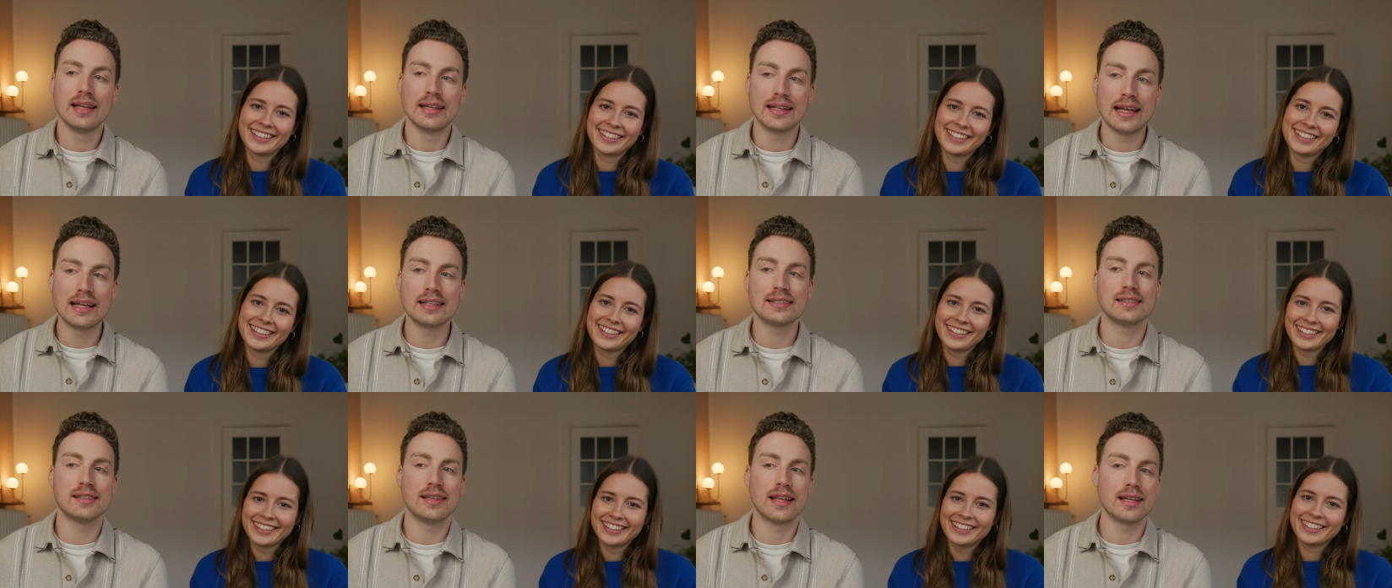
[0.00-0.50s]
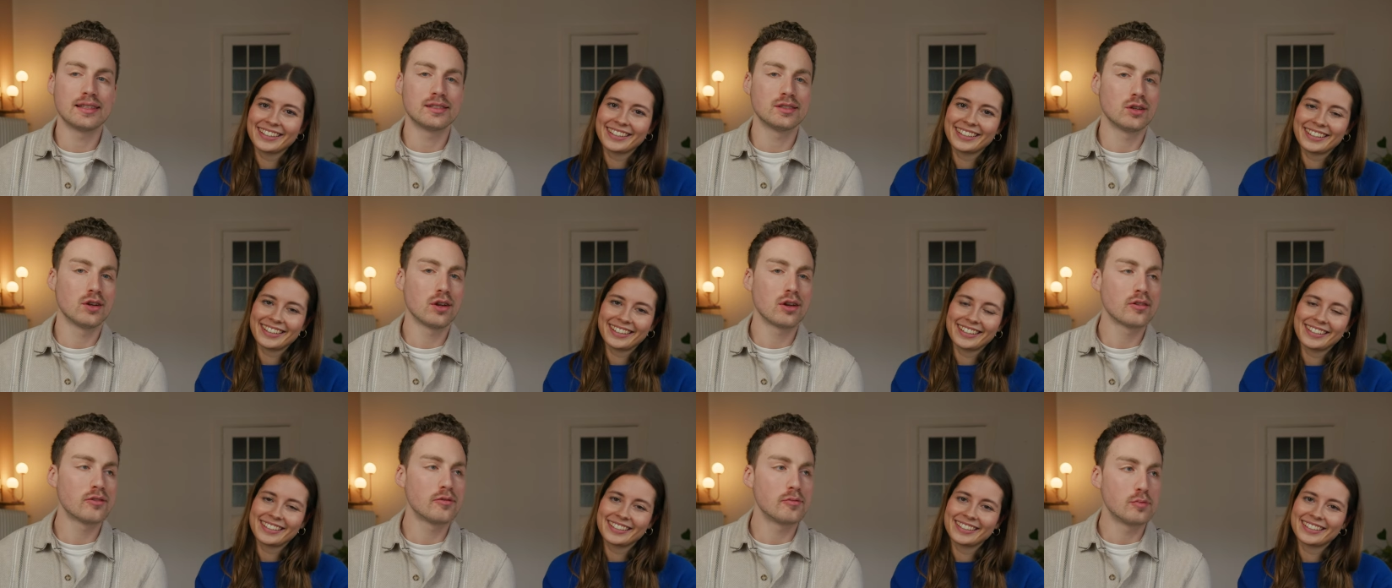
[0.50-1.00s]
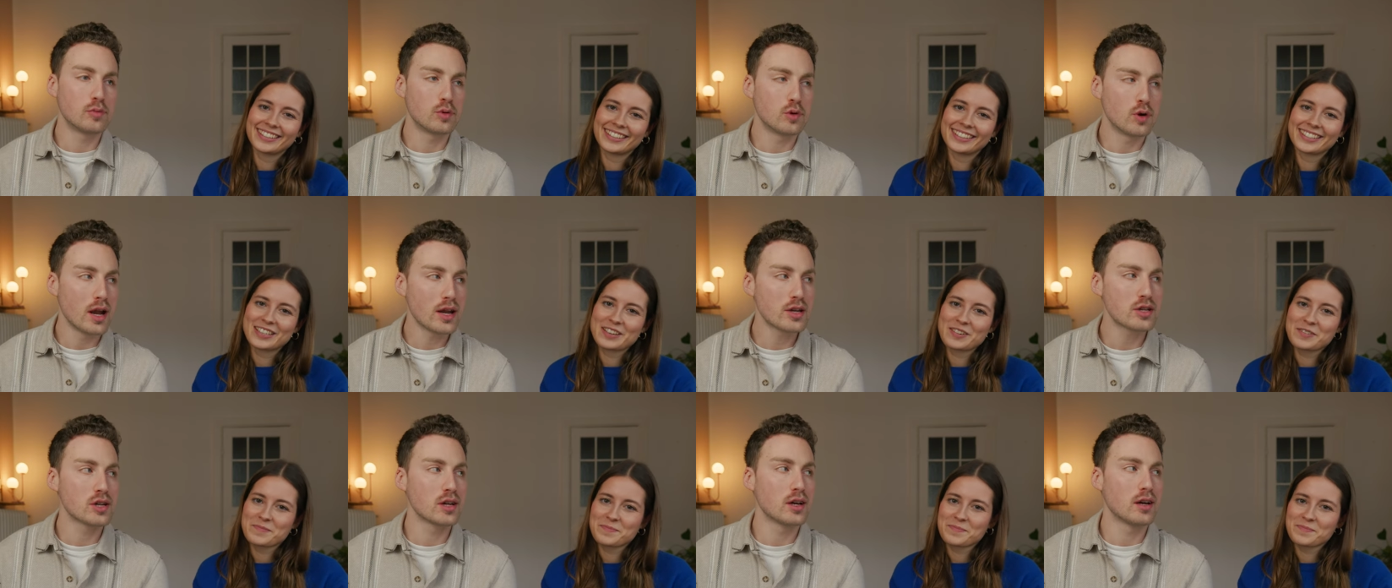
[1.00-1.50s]
Speaker 1: yes, there's a lot of
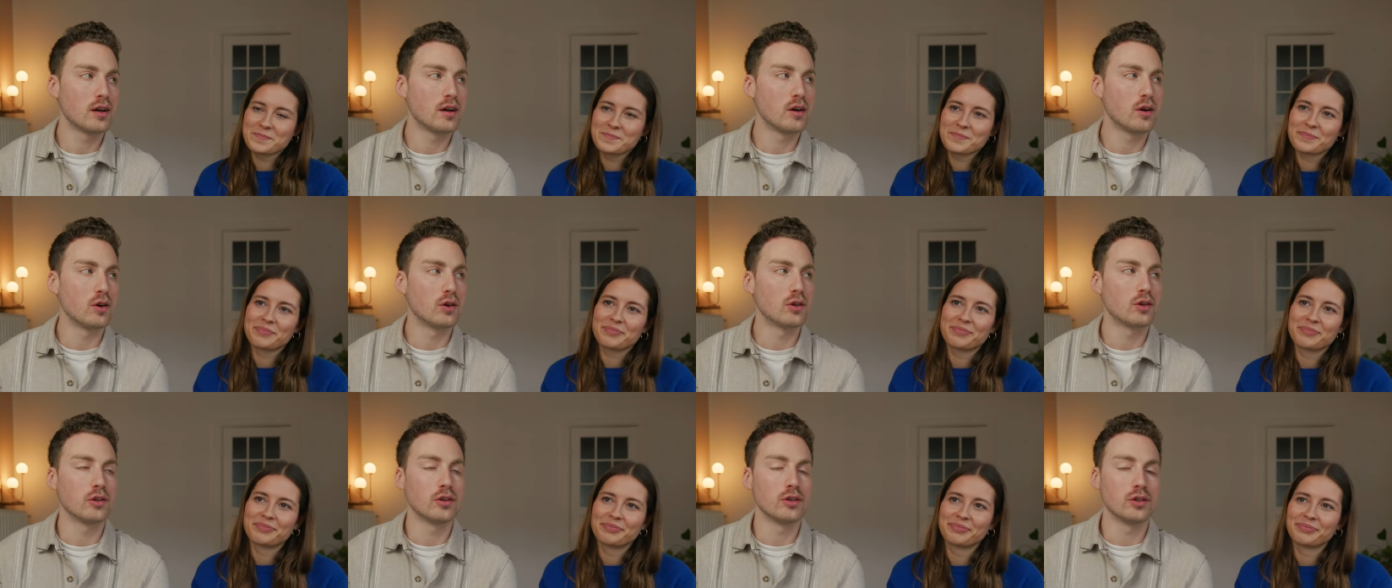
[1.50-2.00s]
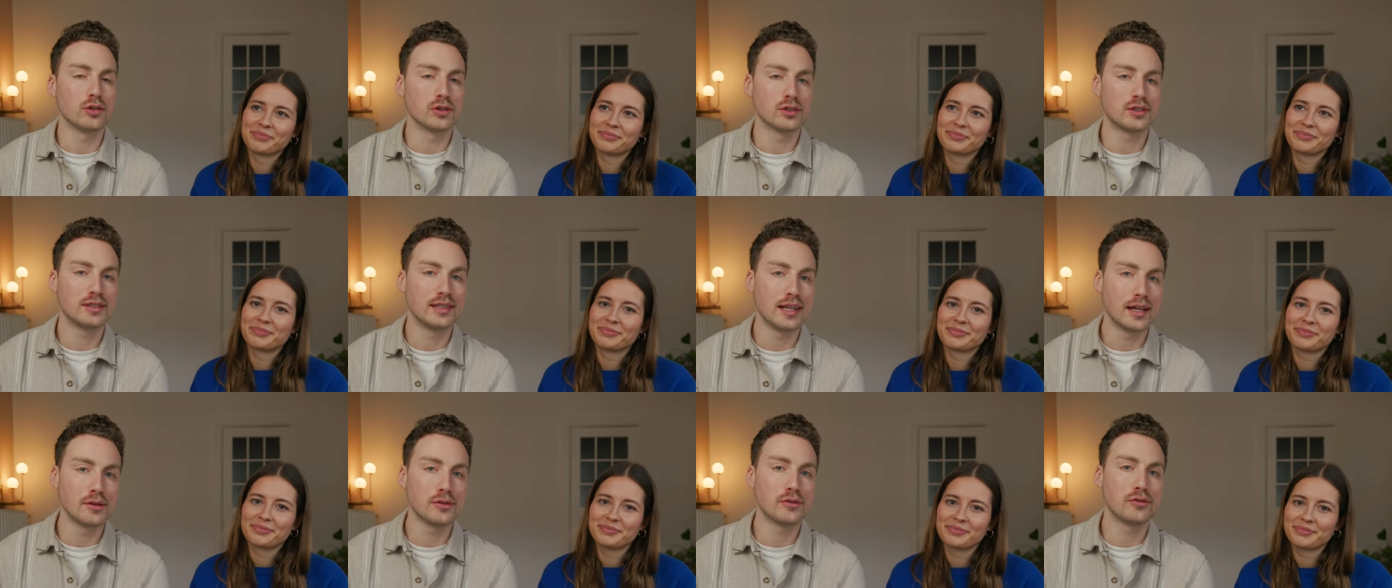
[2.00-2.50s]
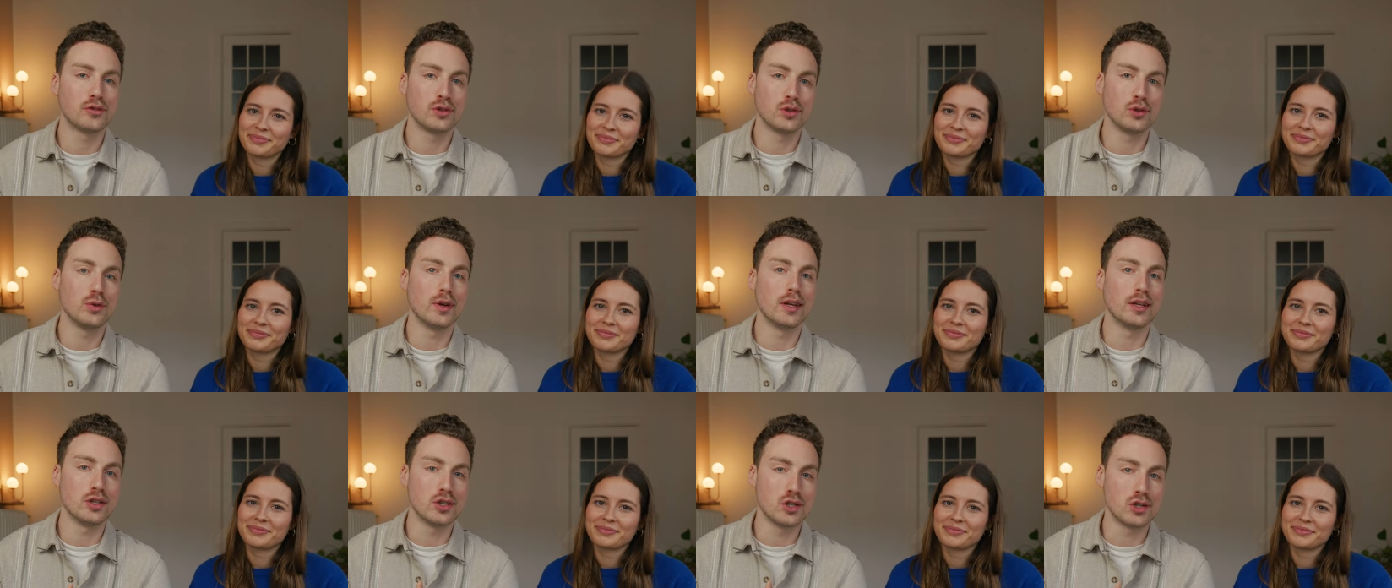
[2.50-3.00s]
pressure on yourself to
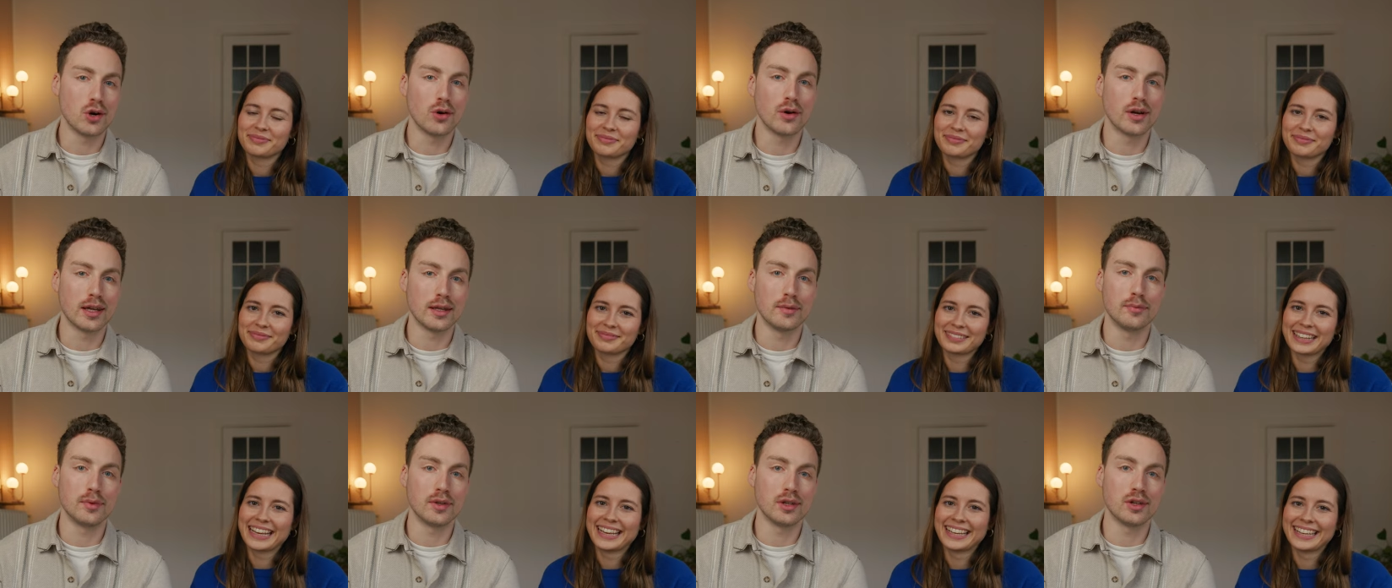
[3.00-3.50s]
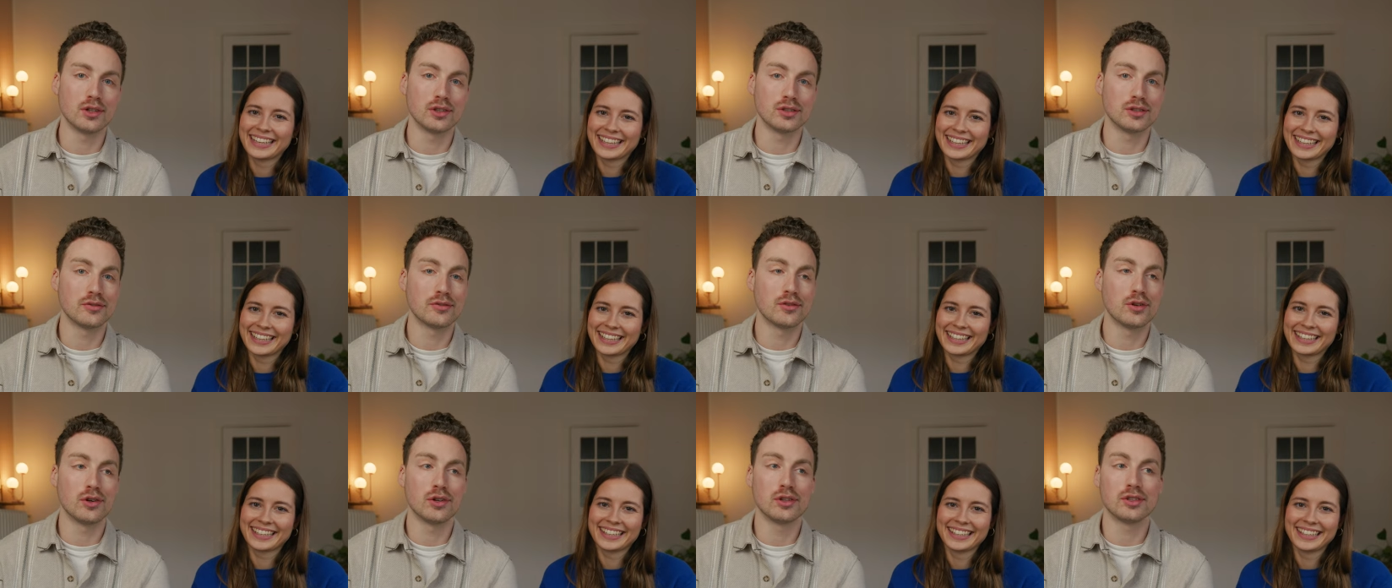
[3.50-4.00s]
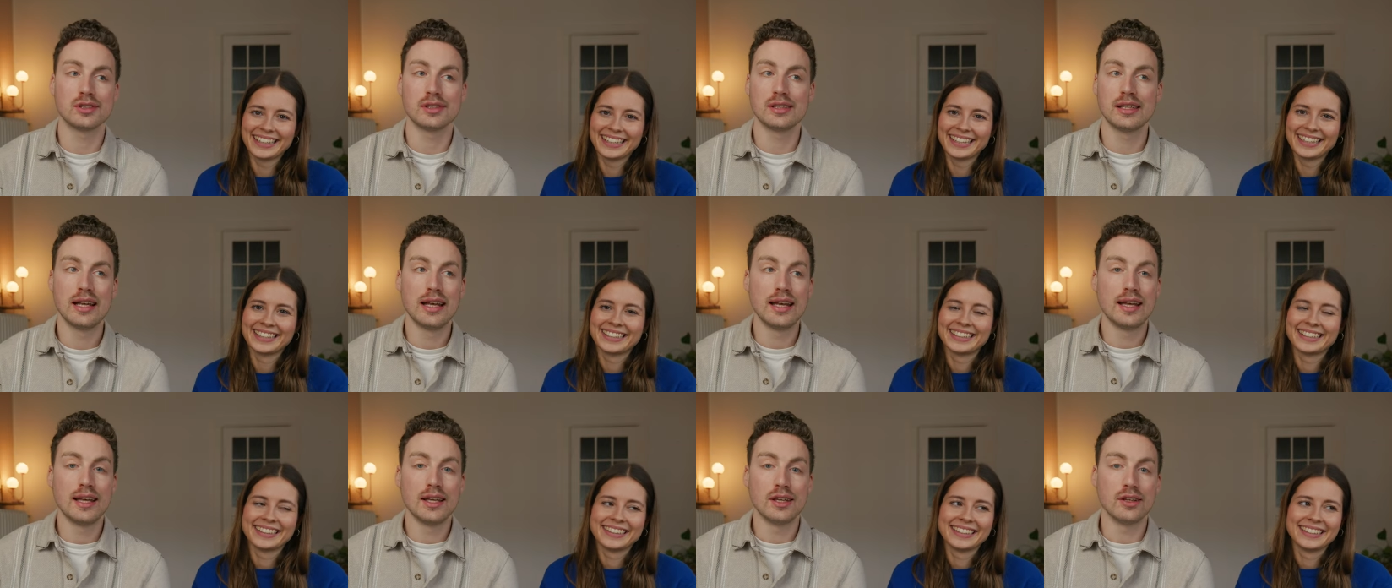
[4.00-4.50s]
enjoy it because, of course,
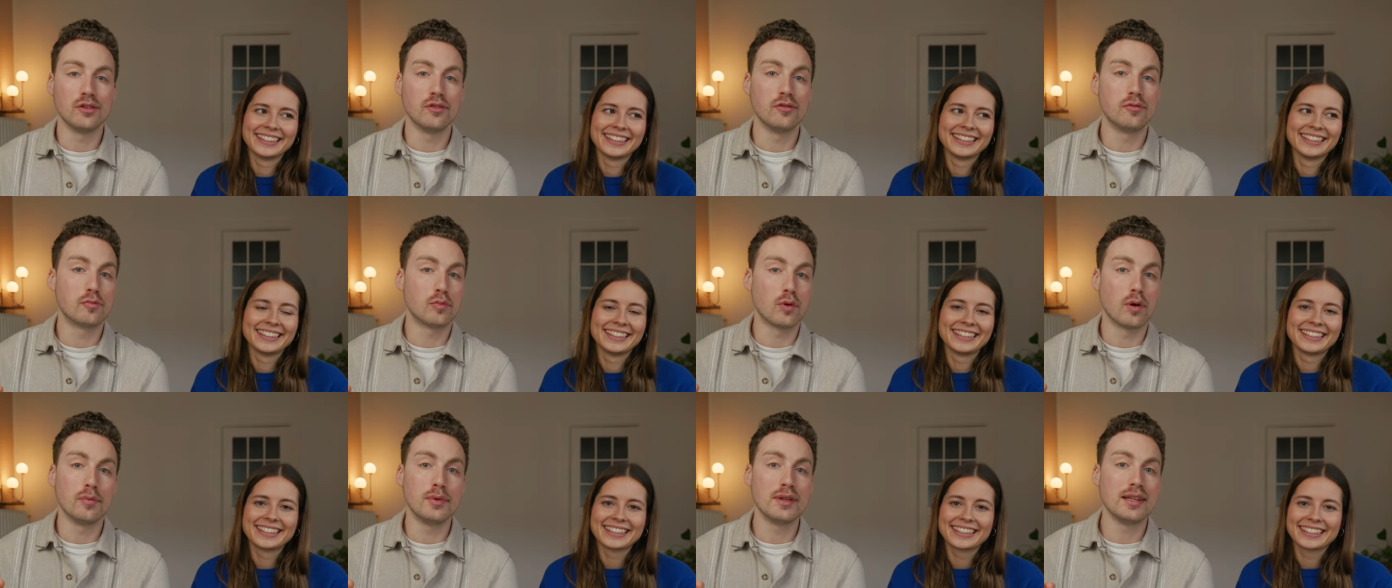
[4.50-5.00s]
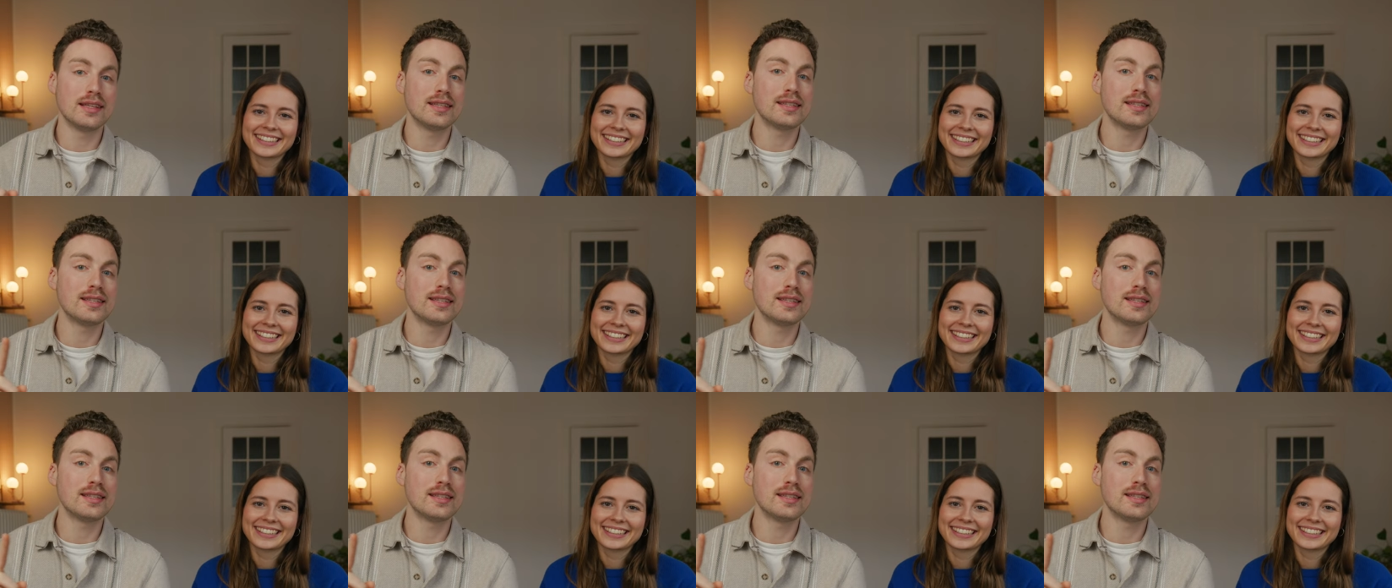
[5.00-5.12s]
you've probably